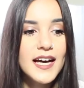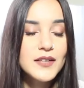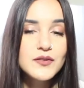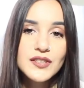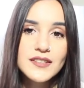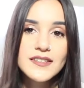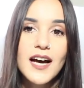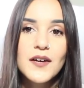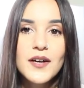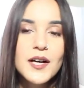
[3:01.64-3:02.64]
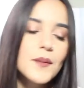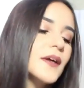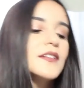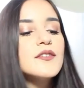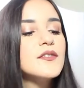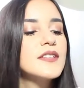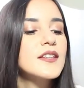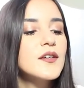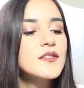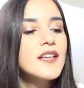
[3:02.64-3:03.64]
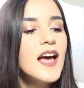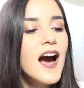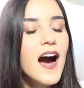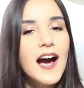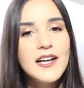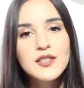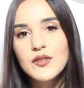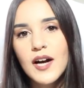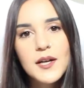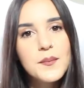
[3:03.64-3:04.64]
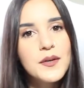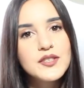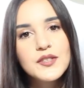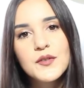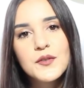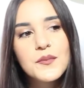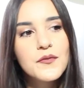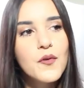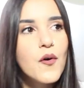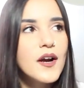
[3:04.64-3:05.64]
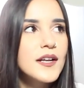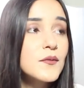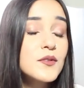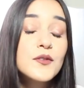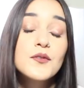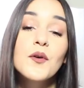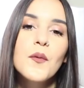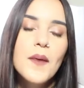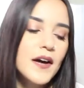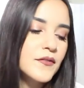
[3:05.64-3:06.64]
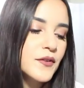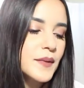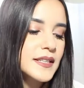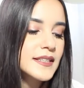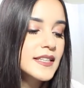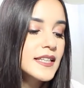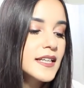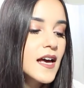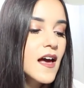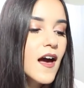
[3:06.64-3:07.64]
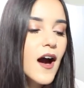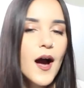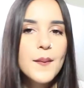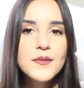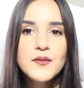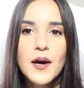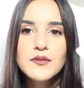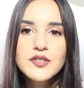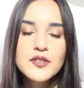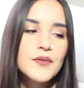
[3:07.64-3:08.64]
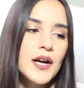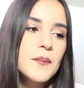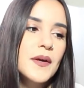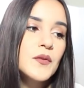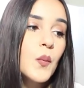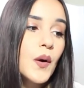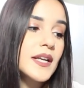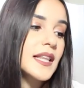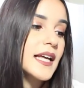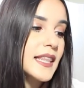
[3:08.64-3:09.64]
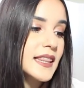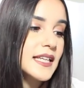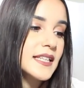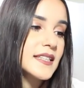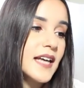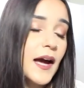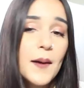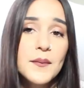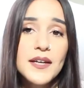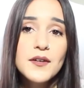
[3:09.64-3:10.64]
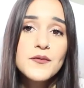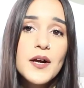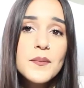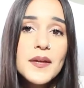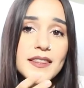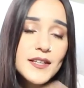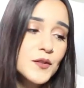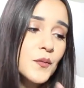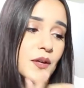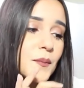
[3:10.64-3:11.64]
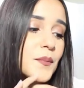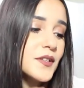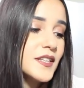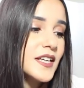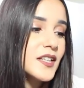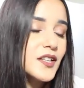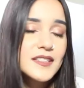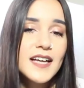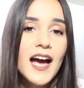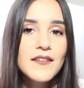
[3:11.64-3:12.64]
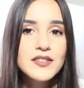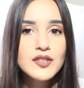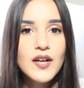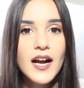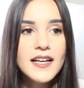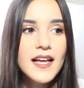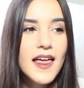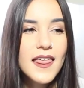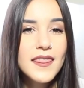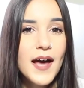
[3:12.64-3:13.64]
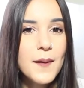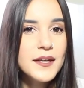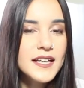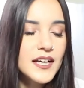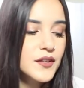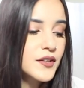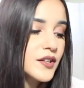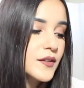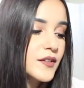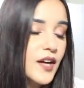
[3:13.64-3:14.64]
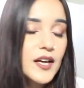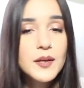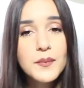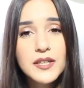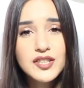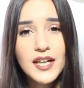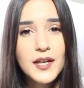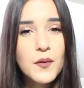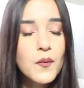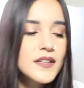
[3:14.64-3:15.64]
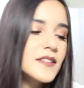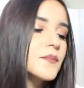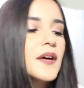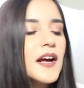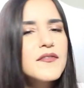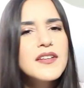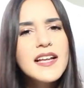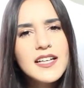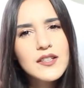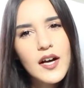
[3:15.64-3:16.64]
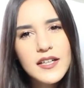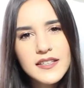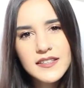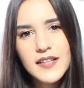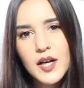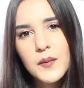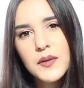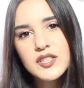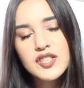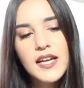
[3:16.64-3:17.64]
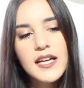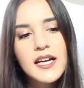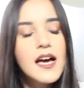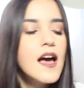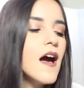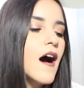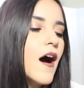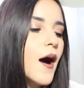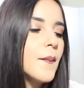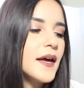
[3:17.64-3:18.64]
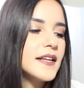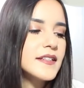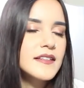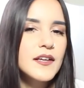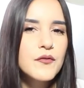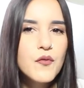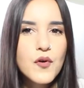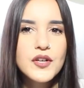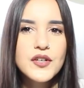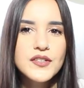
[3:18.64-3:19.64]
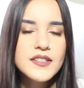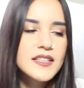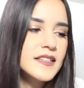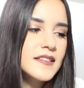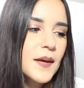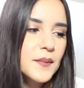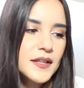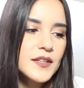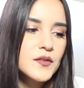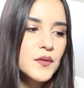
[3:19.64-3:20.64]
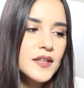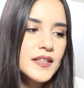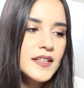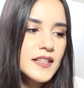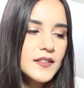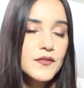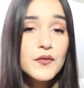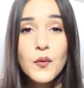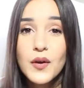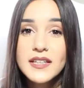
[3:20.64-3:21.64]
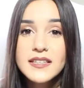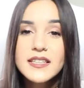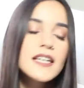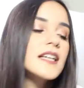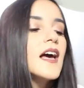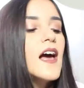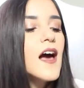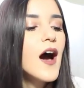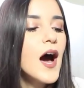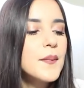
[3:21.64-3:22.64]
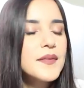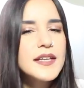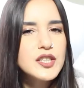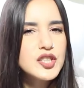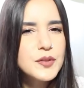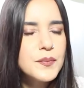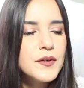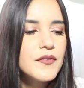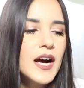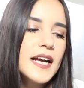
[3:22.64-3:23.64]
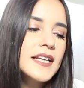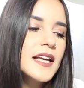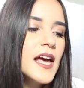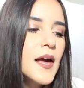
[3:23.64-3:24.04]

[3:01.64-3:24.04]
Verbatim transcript: I just not recommend using those. I tried a bunch of those before and it was so bad for my skin. Um, so I would just recommend one like this. I, I mean, I would recommend this one in particular because I haven't tried that many other non-comedogenic ones. But I feel like as long as it's non-comedogenic, um, and it's like for your skin type, like this one is for oily skin, um, then it should be fine.